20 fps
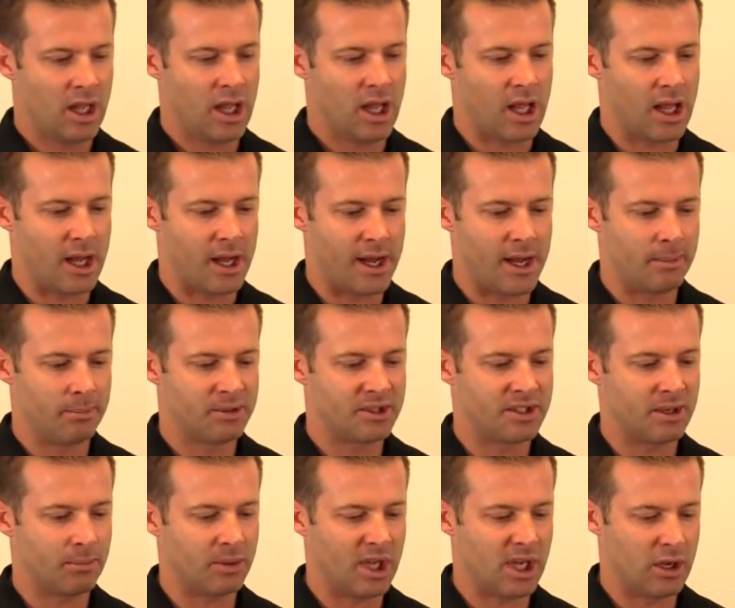
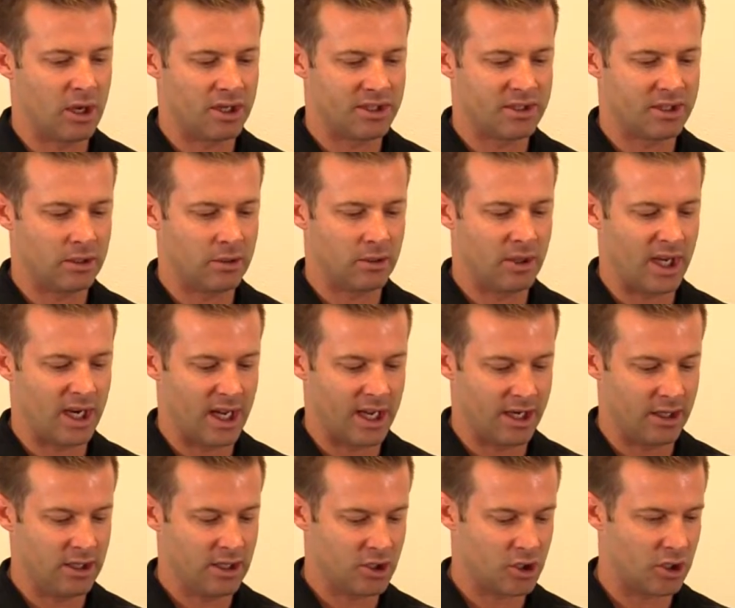Something also that I
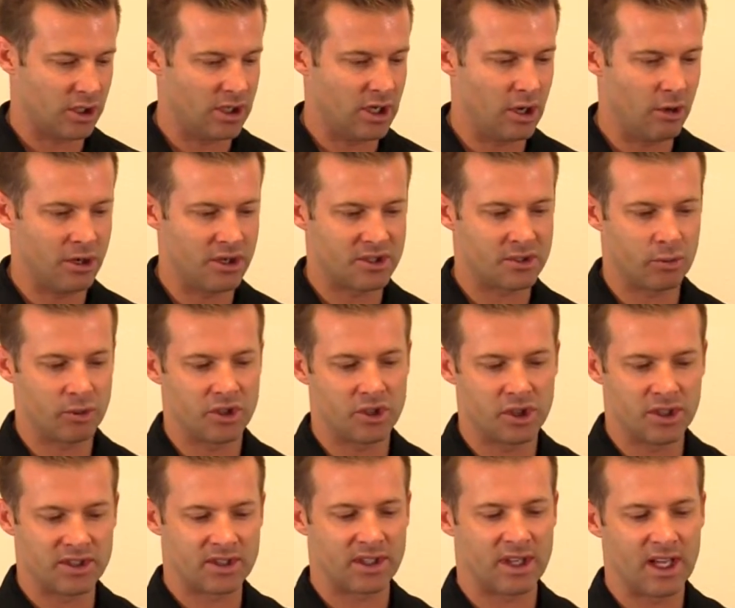initially noticed was
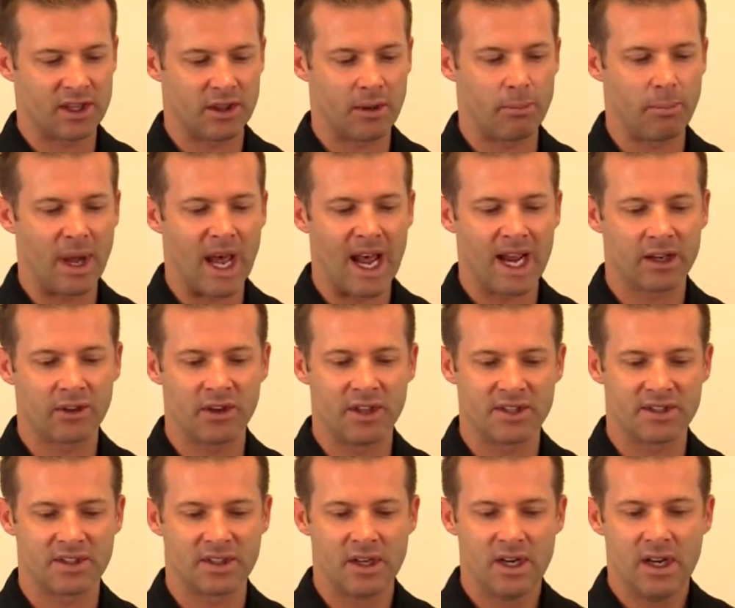just that the back,
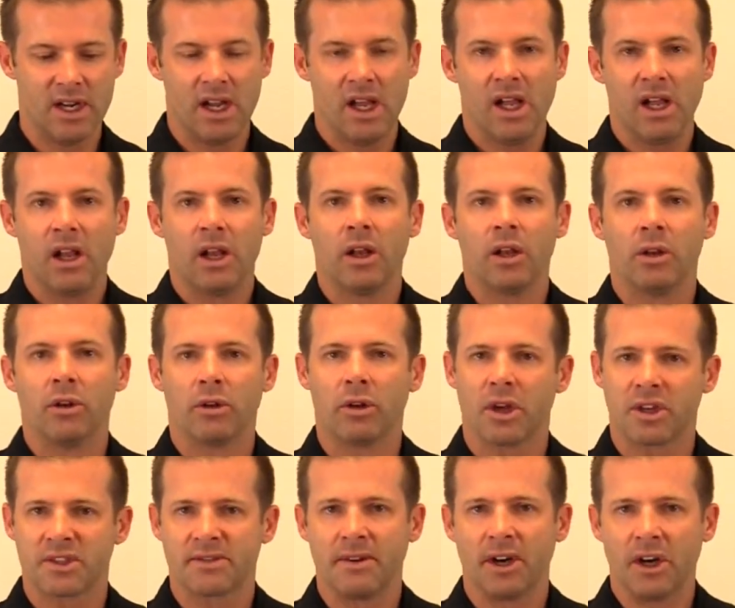this
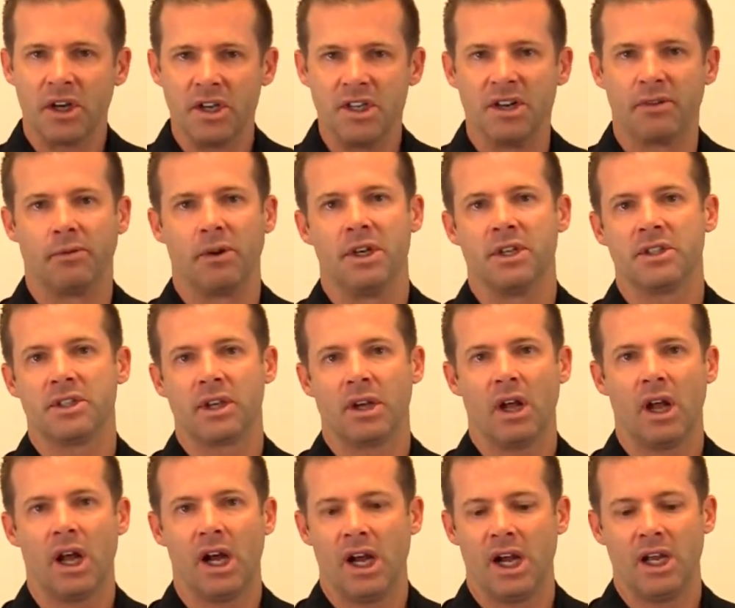looks very different
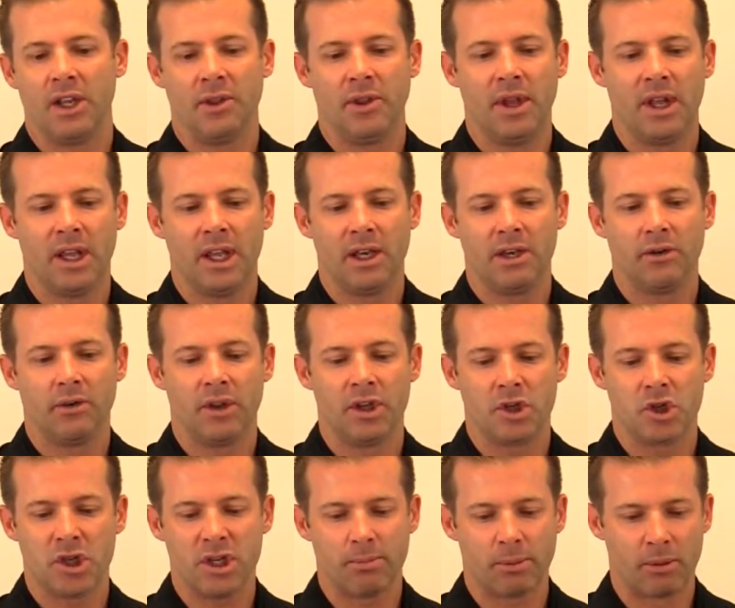than the
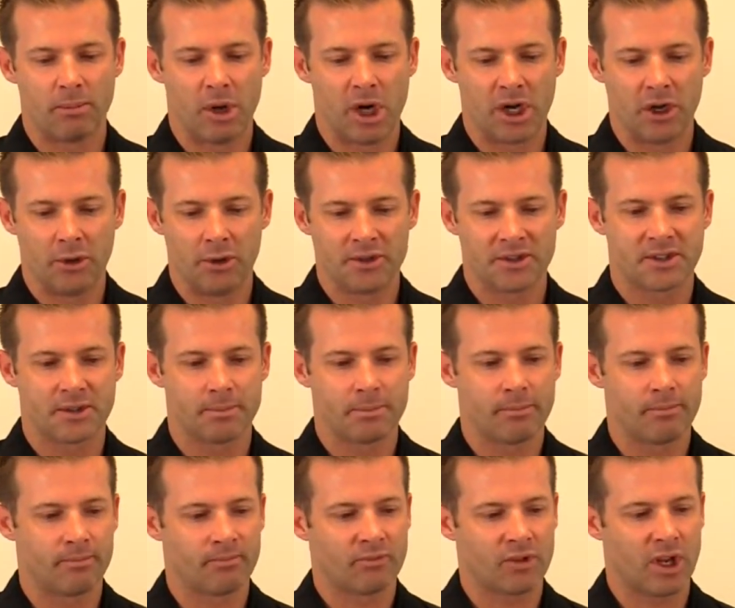cheaper models.
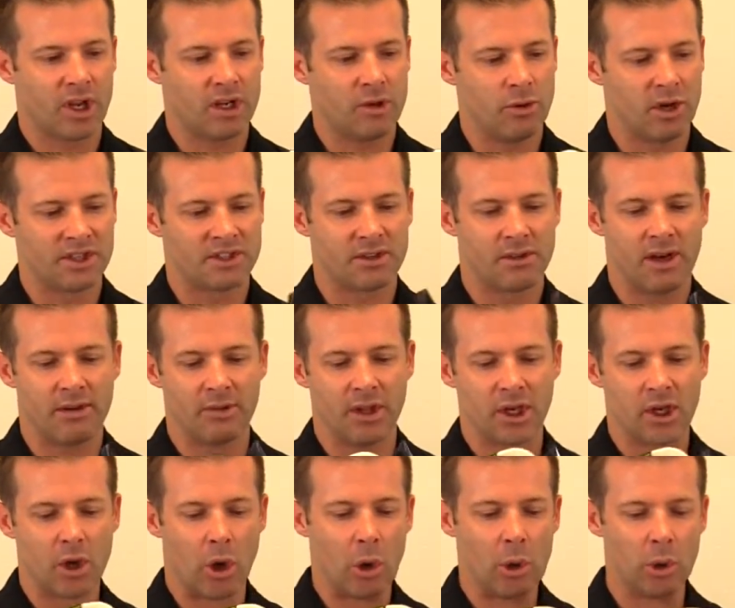You also have the
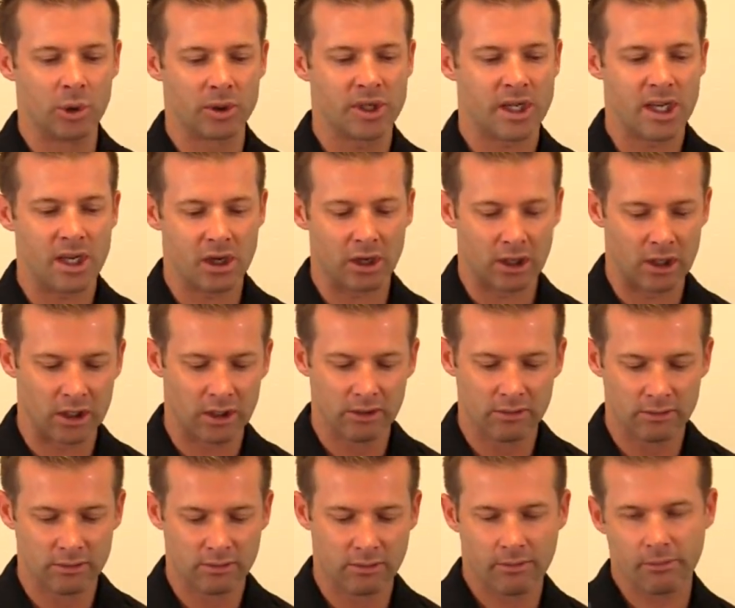gold here.
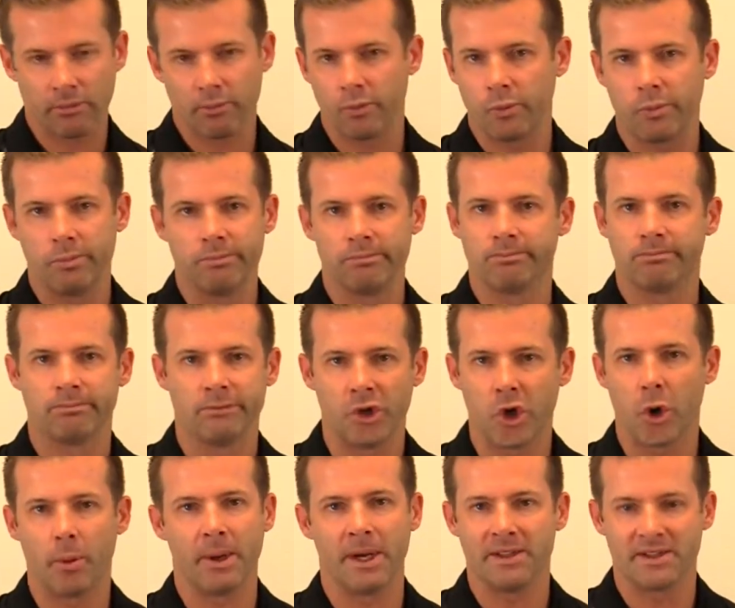
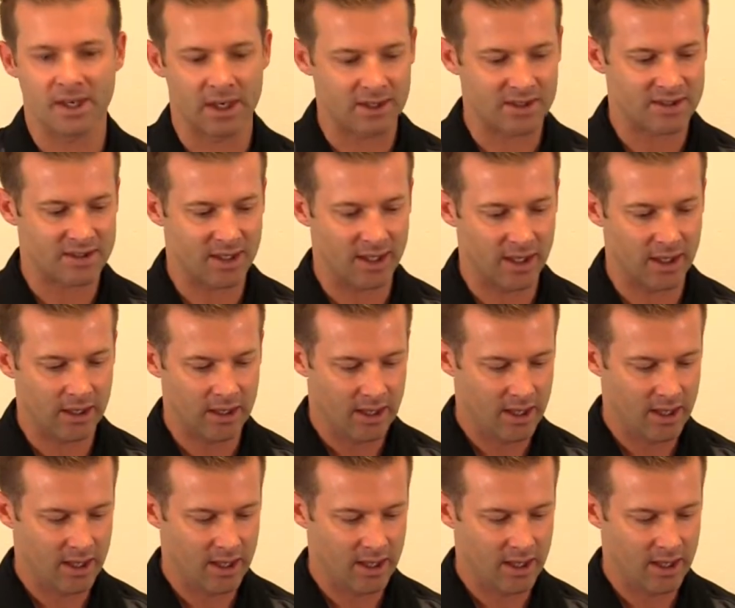Nobody's going to see.